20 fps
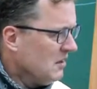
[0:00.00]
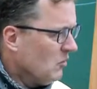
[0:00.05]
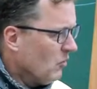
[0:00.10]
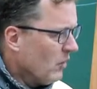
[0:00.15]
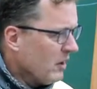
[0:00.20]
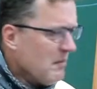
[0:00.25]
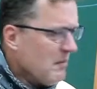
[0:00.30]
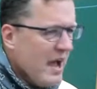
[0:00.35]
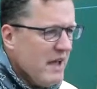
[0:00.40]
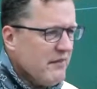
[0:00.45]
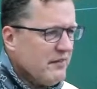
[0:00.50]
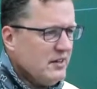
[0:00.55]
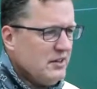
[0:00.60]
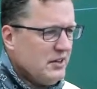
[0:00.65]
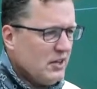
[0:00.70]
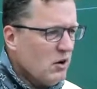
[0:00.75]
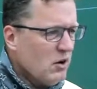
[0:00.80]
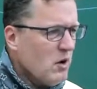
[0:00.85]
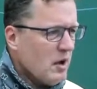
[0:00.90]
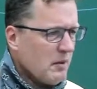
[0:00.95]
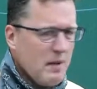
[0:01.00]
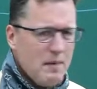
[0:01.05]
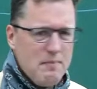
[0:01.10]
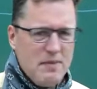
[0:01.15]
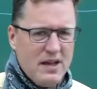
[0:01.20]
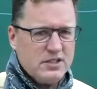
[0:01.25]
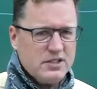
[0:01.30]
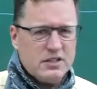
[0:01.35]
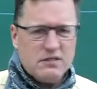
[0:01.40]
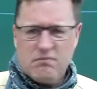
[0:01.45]
What am I even doing?
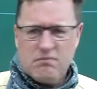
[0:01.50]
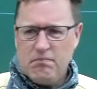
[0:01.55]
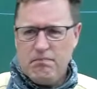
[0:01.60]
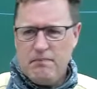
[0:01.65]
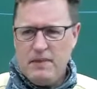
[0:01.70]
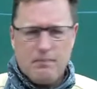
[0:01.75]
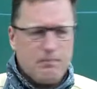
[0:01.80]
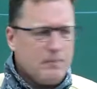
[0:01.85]
Maybe I should be,